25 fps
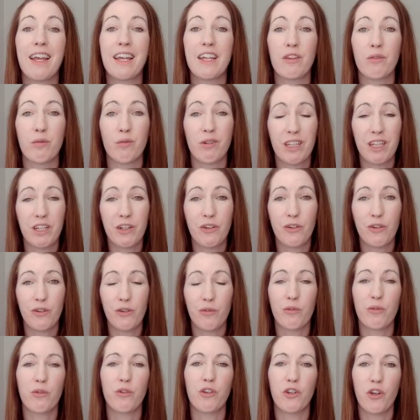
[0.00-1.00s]
It's really
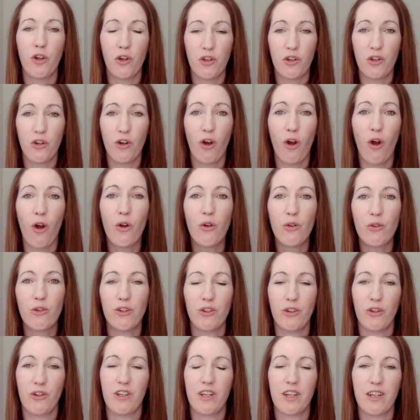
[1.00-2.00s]
useful to know your own
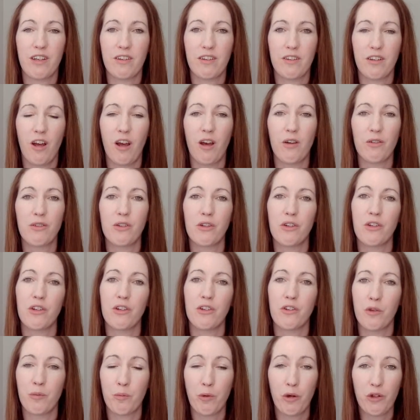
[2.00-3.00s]
learning style so you
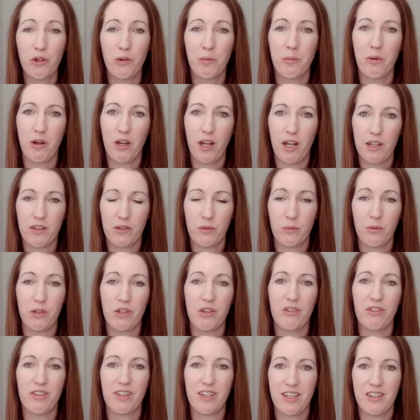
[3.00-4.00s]
can spot your bias when
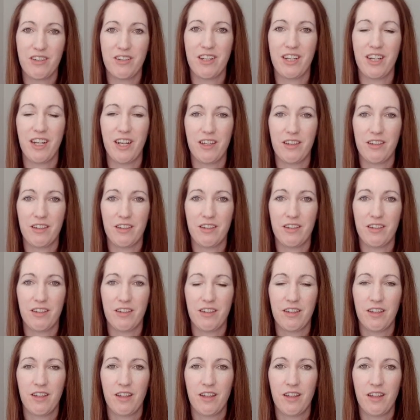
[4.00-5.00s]
you're teaching others.
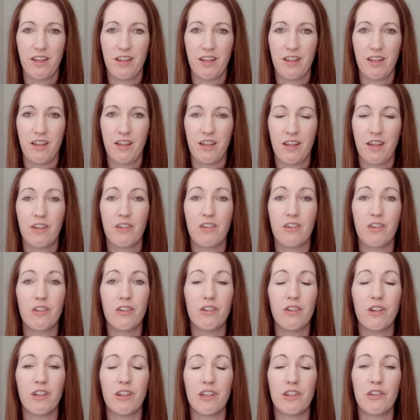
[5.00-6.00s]
Do
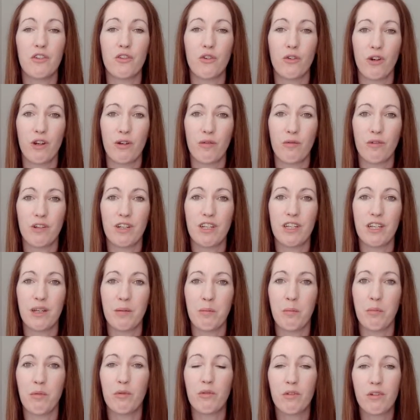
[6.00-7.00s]
you enjoy reading
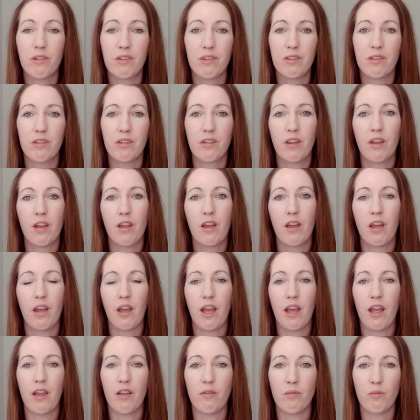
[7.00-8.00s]
books
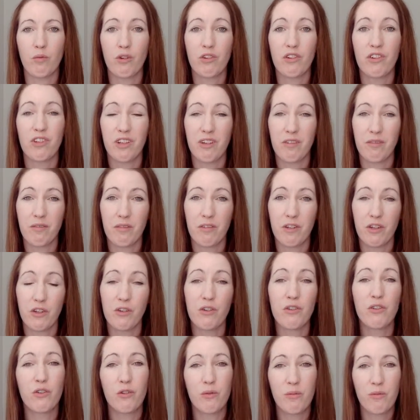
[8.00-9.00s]
and watching
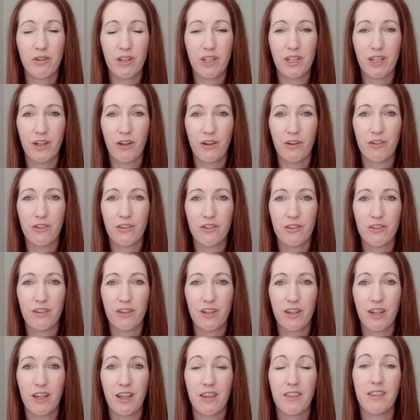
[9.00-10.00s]
YouTube videos?
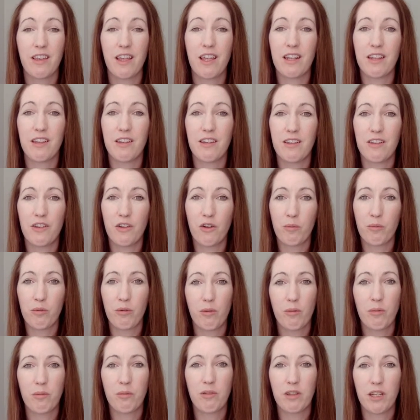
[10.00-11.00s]
Then you're
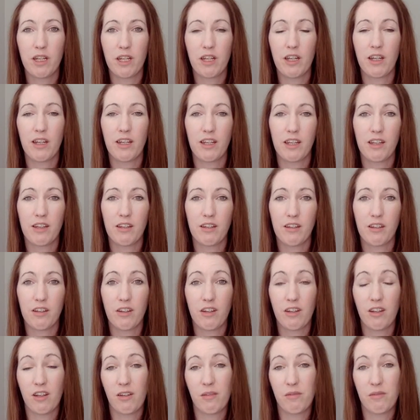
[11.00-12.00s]
probably
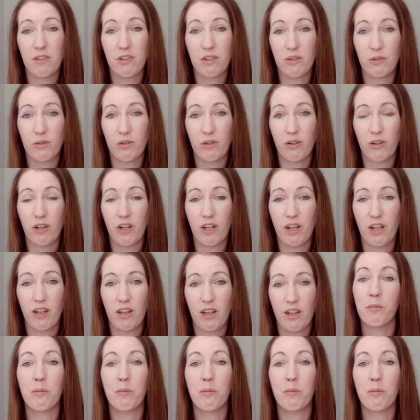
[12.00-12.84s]
a visual learner.